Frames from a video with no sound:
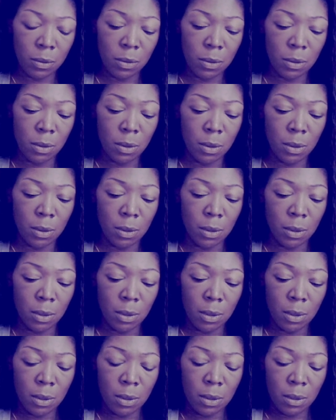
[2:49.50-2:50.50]

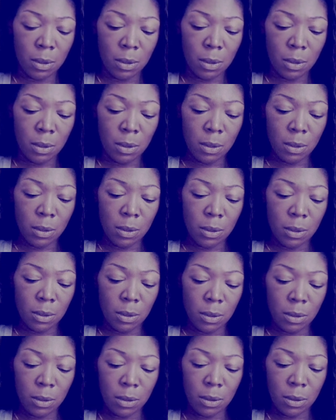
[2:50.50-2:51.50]

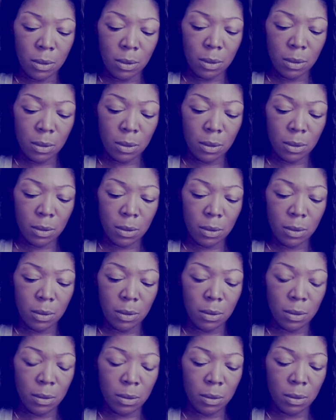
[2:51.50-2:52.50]

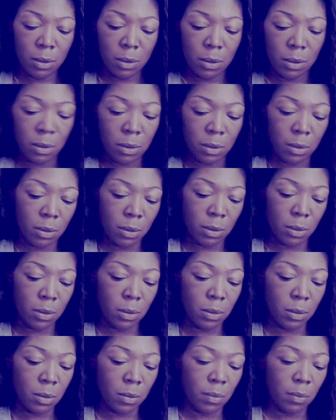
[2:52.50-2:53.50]

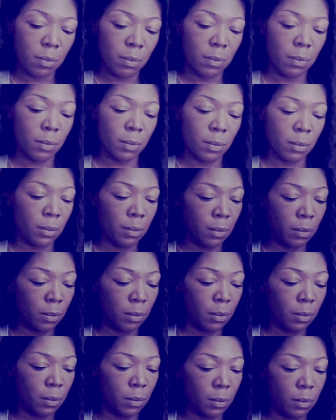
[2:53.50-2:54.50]

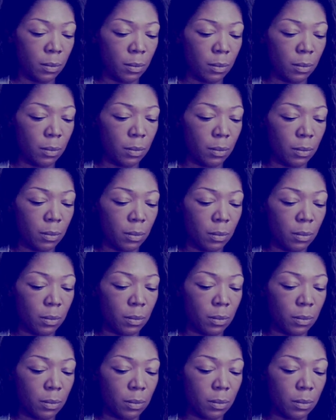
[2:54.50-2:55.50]

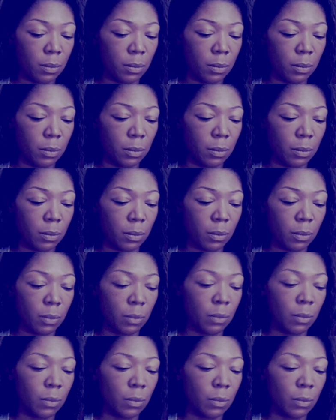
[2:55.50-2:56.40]
Nobody speaks.